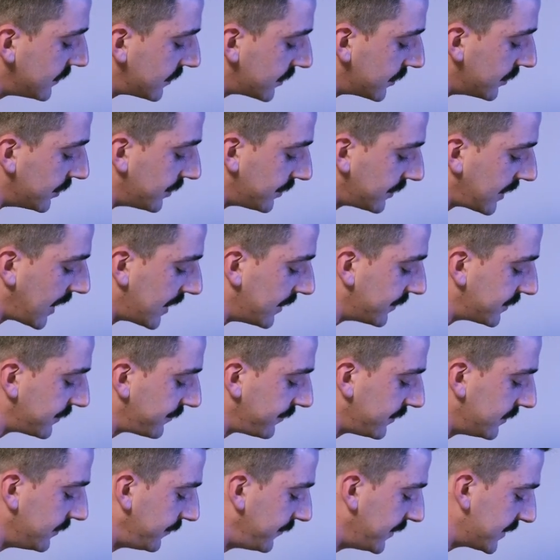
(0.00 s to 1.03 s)
so it kind of
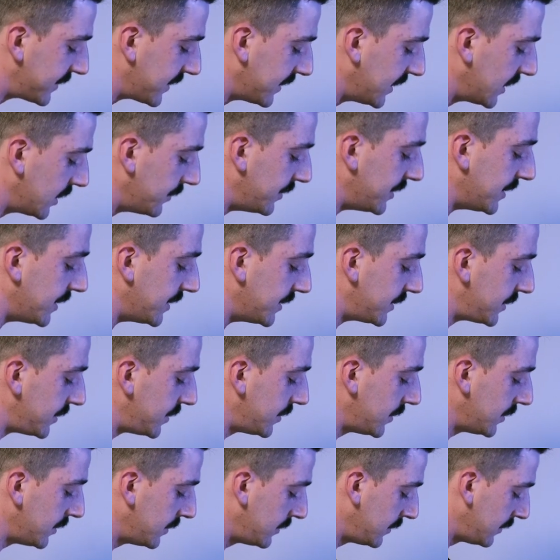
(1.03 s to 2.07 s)
fits a little bit
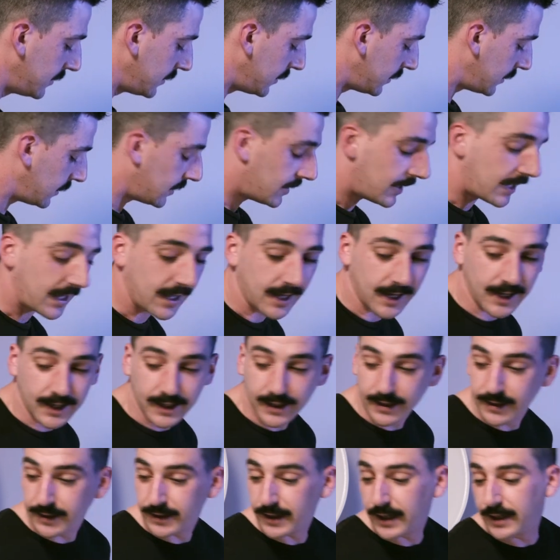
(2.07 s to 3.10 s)
easier.
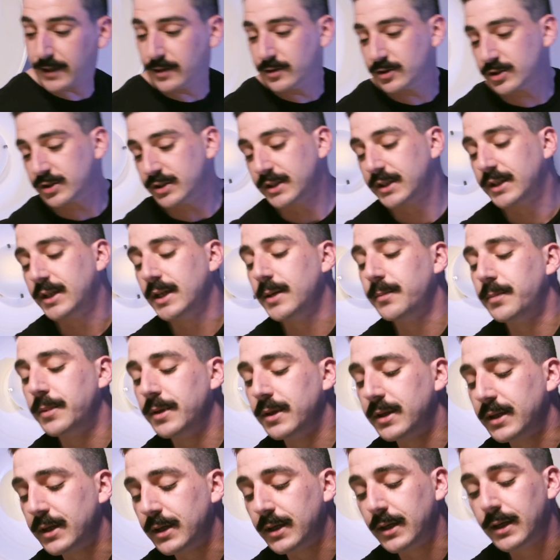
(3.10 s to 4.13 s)
And I usually keep
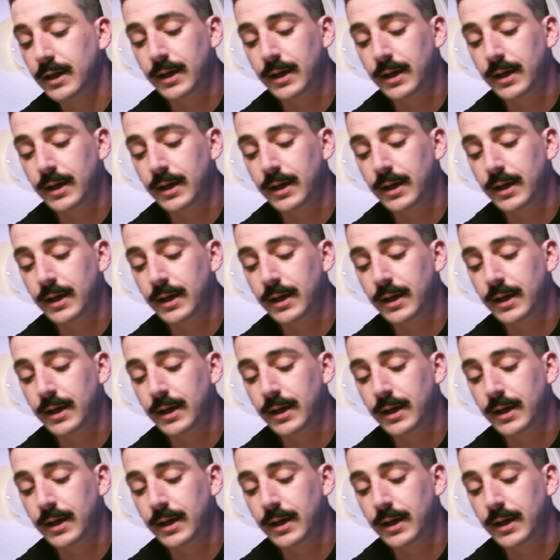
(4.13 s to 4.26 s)
the